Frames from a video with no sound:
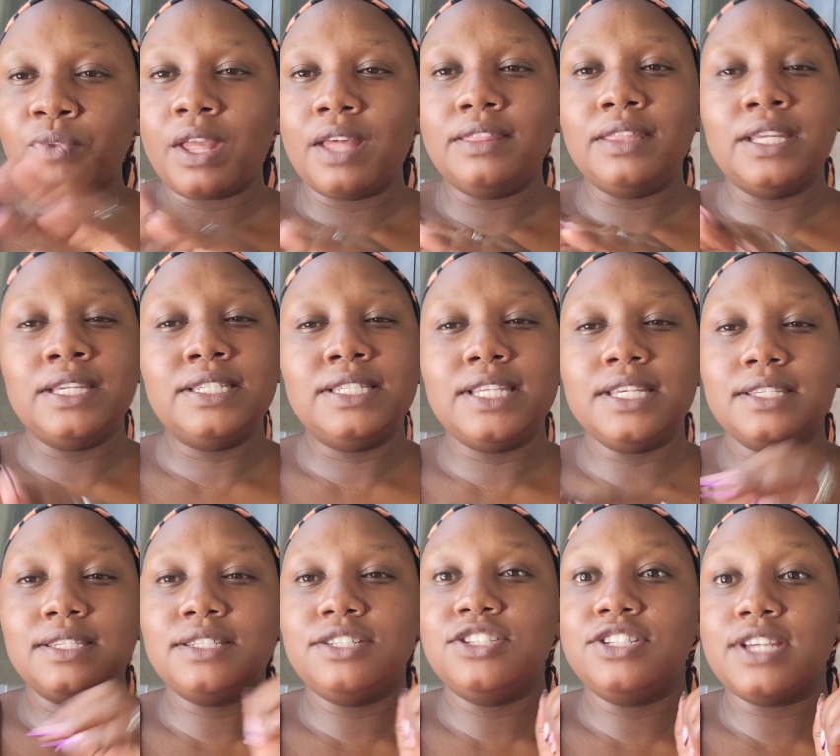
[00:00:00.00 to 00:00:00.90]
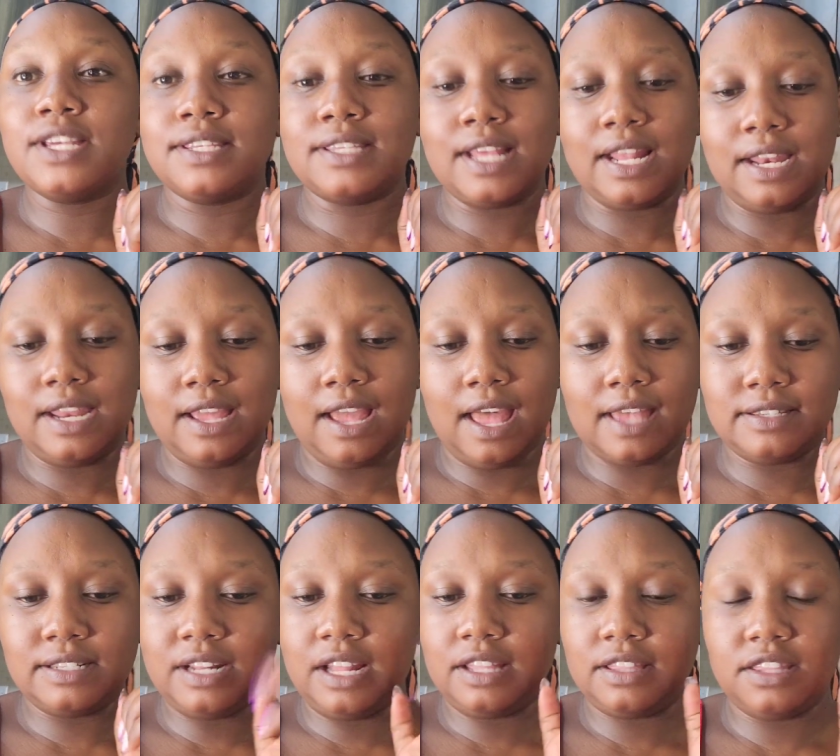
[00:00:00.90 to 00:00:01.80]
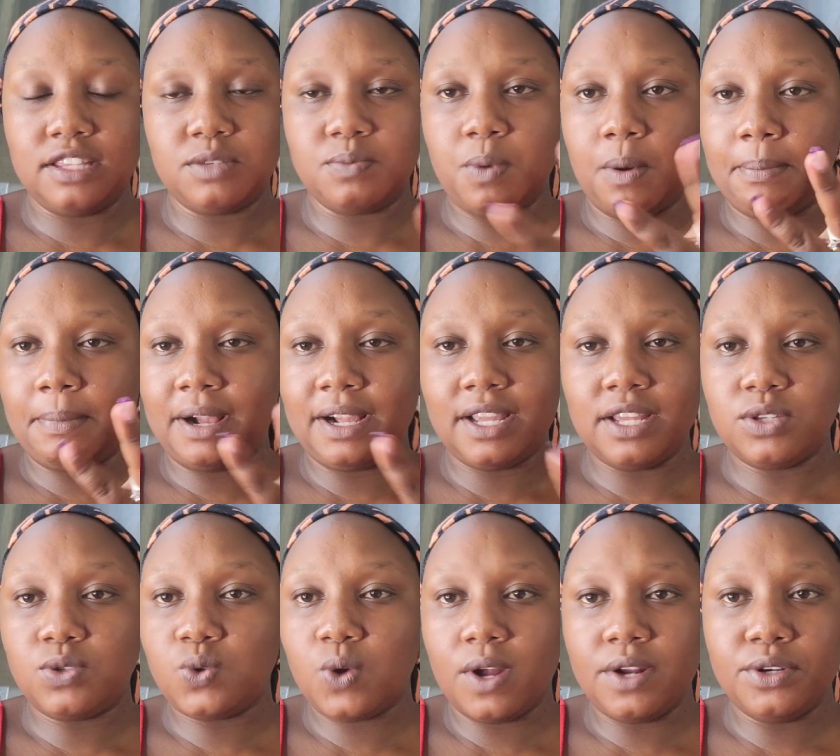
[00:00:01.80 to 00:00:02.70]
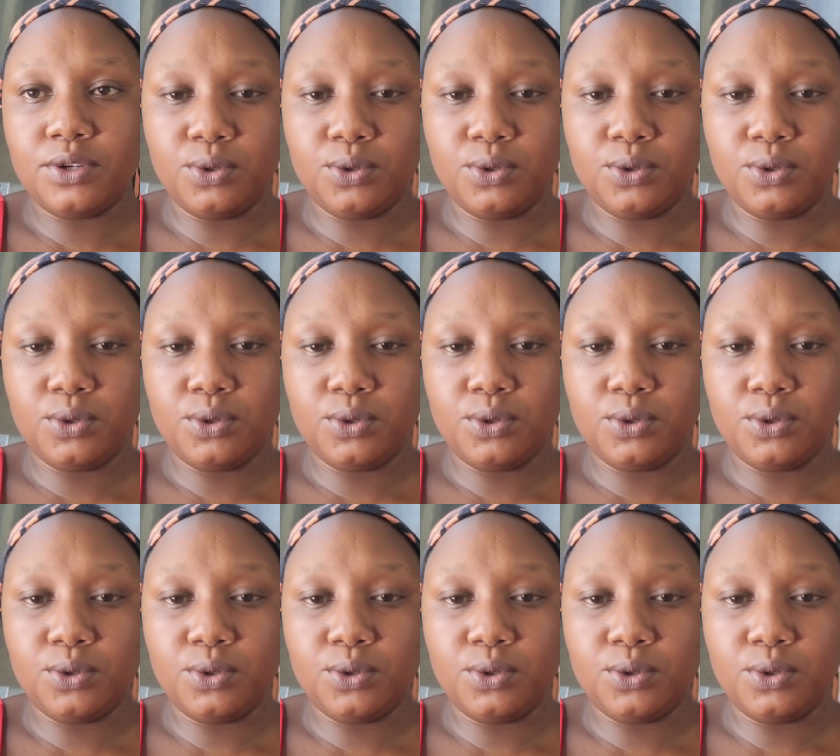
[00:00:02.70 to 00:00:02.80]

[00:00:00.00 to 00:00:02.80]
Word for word: they taste just as like the supermarket one